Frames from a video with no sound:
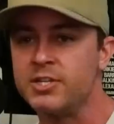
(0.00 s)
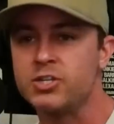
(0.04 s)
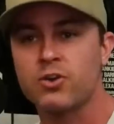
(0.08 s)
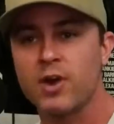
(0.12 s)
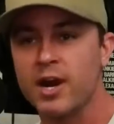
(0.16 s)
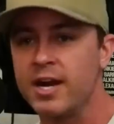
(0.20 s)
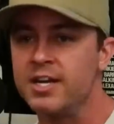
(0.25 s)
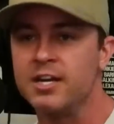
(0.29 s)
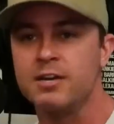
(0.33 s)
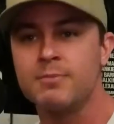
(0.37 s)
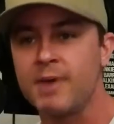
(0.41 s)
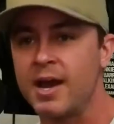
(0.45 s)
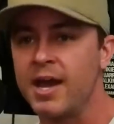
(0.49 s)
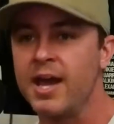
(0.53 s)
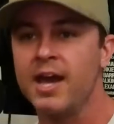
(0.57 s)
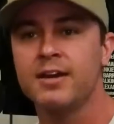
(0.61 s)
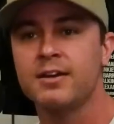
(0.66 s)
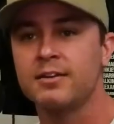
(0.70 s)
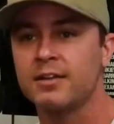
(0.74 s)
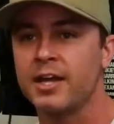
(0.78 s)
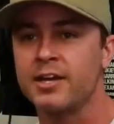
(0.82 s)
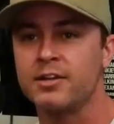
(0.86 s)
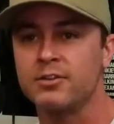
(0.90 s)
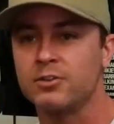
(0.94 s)
been trained into my
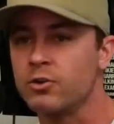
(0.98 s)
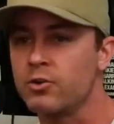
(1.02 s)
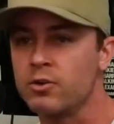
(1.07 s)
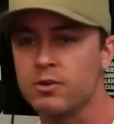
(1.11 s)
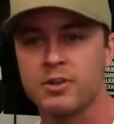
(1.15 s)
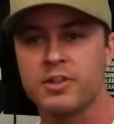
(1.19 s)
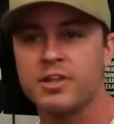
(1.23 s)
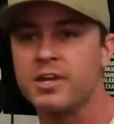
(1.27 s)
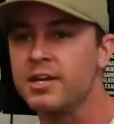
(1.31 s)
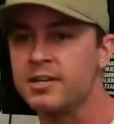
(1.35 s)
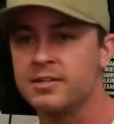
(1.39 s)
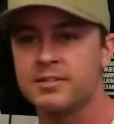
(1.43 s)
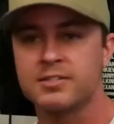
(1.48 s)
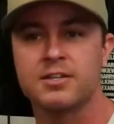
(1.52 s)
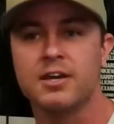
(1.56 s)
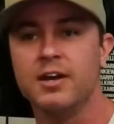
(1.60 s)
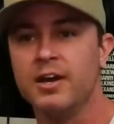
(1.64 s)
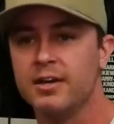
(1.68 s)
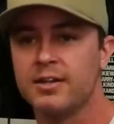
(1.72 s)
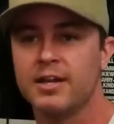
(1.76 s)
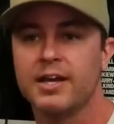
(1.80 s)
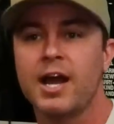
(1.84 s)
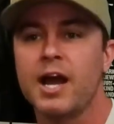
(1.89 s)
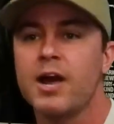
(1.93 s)
head to like learn things.
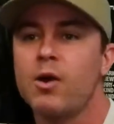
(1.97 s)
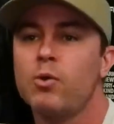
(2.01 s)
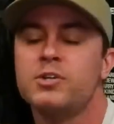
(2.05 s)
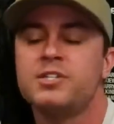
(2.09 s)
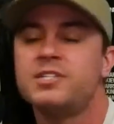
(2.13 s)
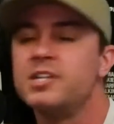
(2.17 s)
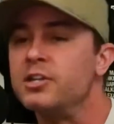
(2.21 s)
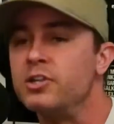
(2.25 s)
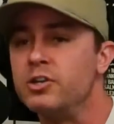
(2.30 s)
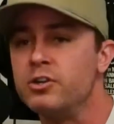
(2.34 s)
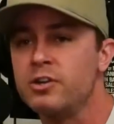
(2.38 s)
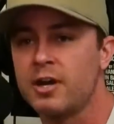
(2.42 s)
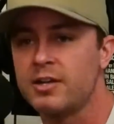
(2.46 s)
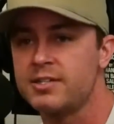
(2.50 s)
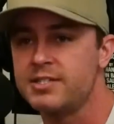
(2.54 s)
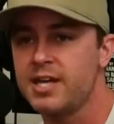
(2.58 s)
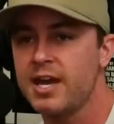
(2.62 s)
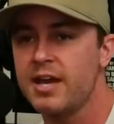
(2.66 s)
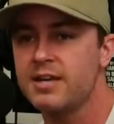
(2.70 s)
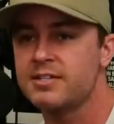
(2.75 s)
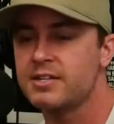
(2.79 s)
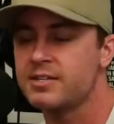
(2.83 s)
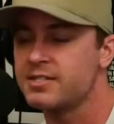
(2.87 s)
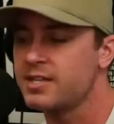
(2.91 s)
Like I always did good on
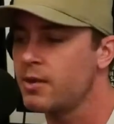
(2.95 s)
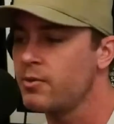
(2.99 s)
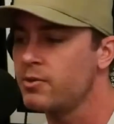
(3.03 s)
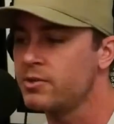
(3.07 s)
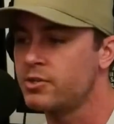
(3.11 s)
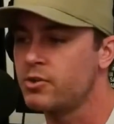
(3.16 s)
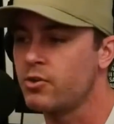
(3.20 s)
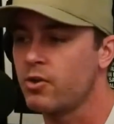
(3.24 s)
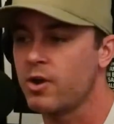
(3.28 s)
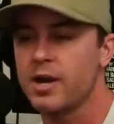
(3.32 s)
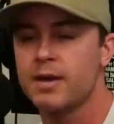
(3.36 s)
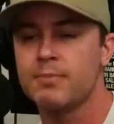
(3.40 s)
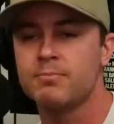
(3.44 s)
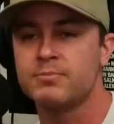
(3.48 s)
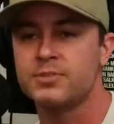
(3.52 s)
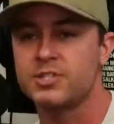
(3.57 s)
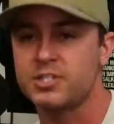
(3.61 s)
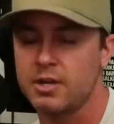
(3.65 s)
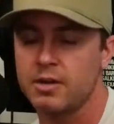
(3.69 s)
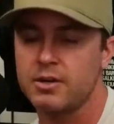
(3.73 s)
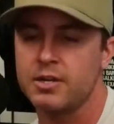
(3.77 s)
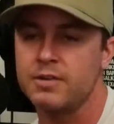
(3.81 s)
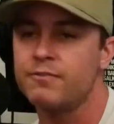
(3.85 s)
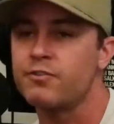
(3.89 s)
tests because I would cram
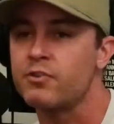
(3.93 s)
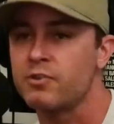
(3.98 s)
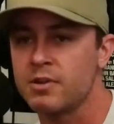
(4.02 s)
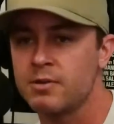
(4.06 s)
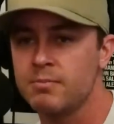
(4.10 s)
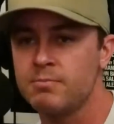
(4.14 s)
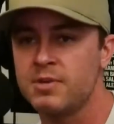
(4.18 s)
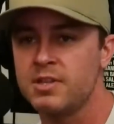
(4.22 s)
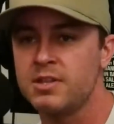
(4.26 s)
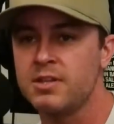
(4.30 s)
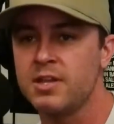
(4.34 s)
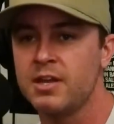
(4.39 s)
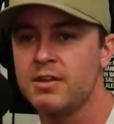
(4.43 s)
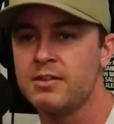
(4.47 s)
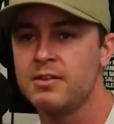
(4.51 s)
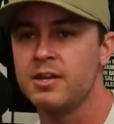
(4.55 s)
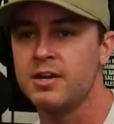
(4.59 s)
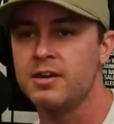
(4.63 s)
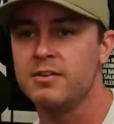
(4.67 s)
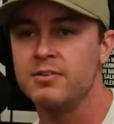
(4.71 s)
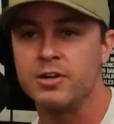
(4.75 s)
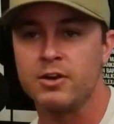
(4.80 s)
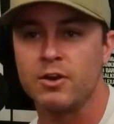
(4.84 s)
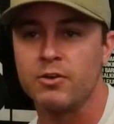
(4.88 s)
study for them. And
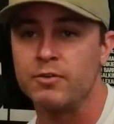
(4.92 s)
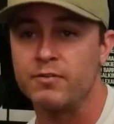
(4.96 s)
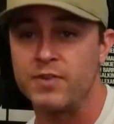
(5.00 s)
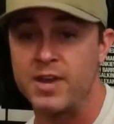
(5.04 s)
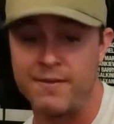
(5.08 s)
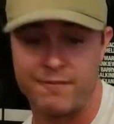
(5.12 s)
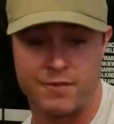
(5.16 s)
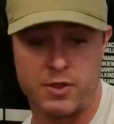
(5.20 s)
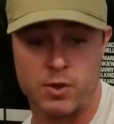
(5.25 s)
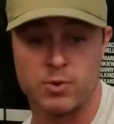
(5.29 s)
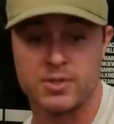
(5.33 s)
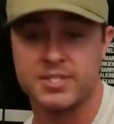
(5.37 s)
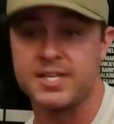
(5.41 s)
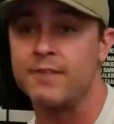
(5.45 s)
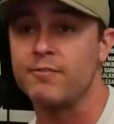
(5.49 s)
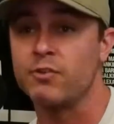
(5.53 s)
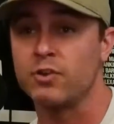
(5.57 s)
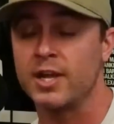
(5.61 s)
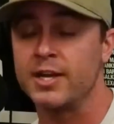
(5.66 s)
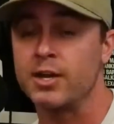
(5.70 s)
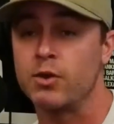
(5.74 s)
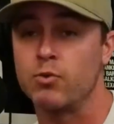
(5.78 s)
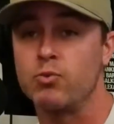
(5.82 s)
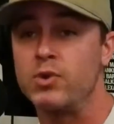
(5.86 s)
then, you know, if there was
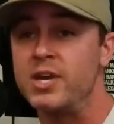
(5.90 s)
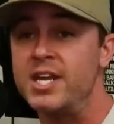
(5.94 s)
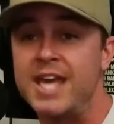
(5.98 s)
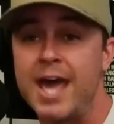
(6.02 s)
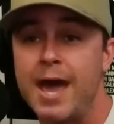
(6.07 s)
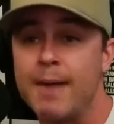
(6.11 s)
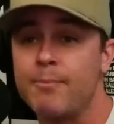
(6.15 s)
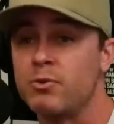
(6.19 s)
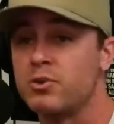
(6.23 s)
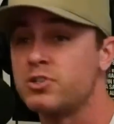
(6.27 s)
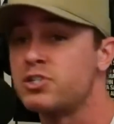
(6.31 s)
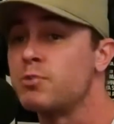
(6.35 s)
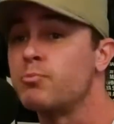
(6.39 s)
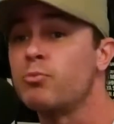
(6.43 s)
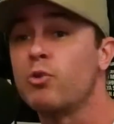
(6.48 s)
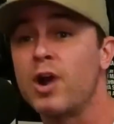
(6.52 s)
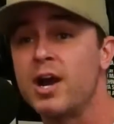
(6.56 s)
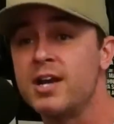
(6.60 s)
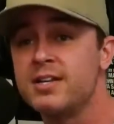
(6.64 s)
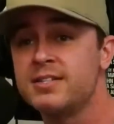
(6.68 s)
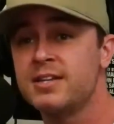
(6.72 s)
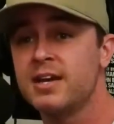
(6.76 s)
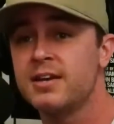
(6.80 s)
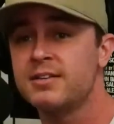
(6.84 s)
ever like a recap or a
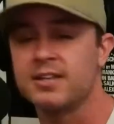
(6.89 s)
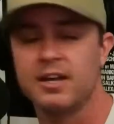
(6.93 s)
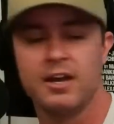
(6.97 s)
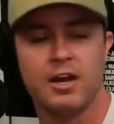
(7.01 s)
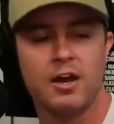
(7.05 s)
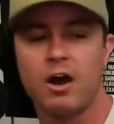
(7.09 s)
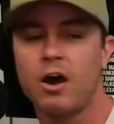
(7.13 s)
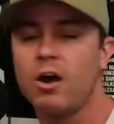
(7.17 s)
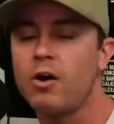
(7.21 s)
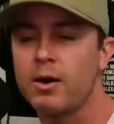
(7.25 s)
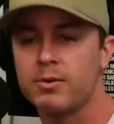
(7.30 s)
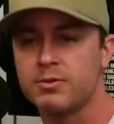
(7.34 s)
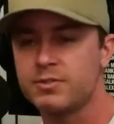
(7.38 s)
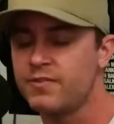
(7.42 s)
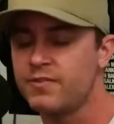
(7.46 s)
surprise test, oh, I